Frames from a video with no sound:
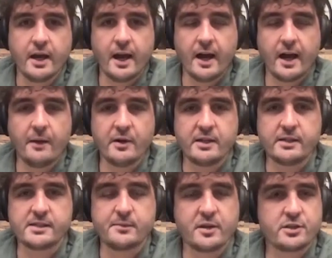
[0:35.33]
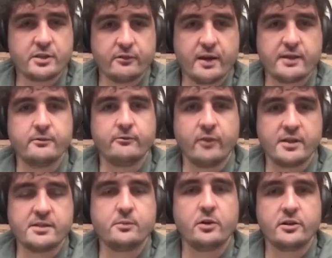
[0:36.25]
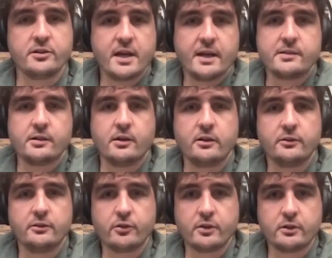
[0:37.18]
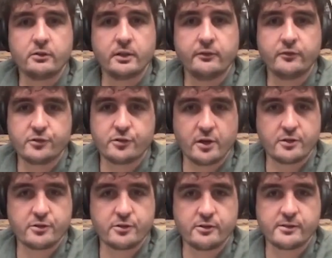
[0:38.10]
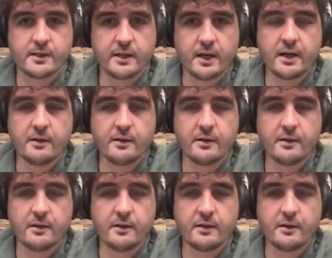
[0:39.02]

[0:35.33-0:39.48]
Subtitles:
and especially ransomware attacks on critical infrastructures.